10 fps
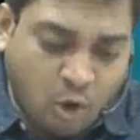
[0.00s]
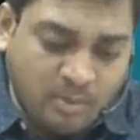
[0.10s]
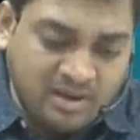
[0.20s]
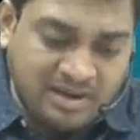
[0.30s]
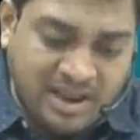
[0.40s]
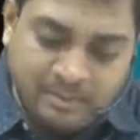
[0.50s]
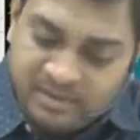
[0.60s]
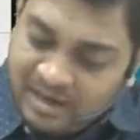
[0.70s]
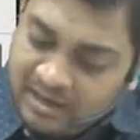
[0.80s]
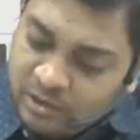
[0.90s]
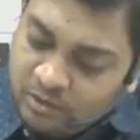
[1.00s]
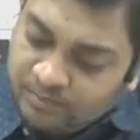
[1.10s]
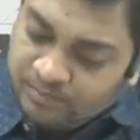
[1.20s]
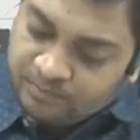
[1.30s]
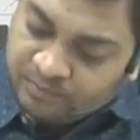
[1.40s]
commonly I am telling you,
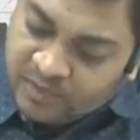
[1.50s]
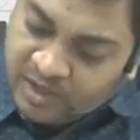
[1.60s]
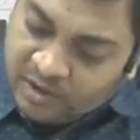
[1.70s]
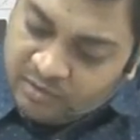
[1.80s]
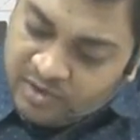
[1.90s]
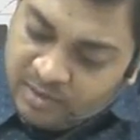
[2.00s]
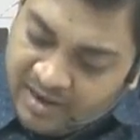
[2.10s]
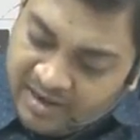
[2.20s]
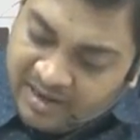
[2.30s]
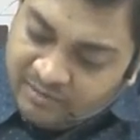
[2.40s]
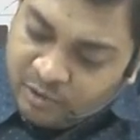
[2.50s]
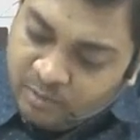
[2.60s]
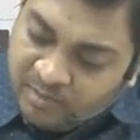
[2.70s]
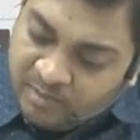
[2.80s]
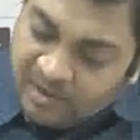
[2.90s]
we might have
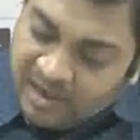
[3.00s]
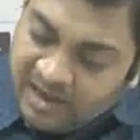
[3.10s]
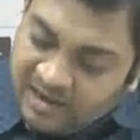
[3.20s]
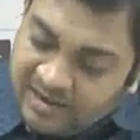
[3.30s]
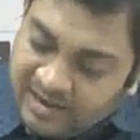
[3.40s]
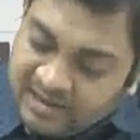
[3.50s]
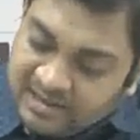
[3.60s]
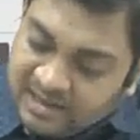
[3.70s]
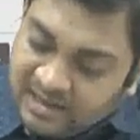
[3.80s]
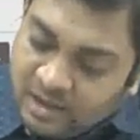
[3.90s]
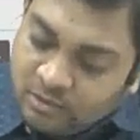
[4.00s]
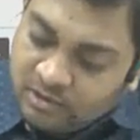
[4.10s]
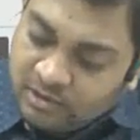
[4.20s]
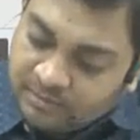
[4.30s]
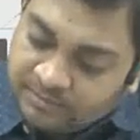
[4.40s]
to prepare debtors account,